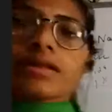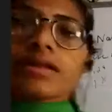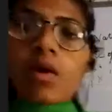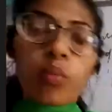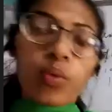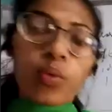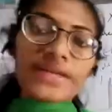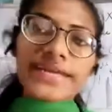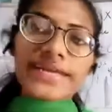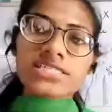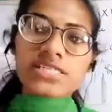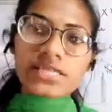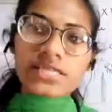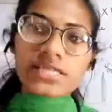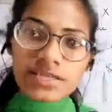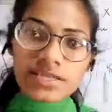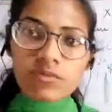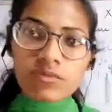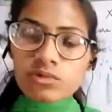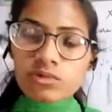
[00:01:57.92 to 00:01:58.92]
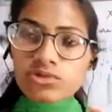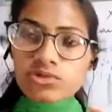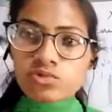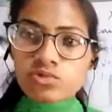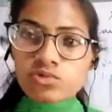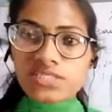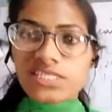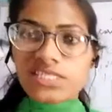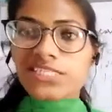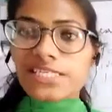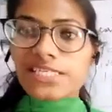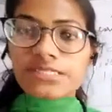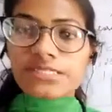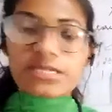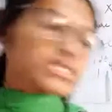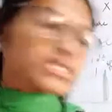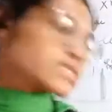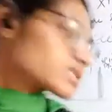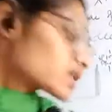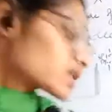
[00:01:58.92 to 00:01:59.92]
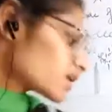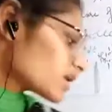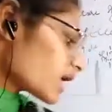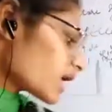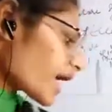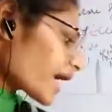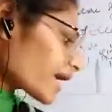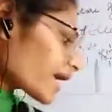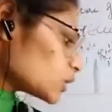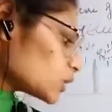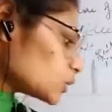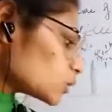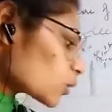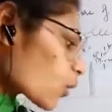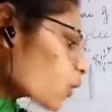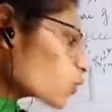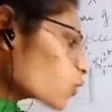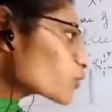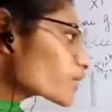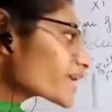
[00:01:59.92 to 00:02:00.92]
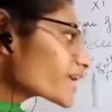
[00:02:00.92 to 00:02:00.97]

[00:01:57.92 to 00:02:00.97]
actually they want to suggest us? Long range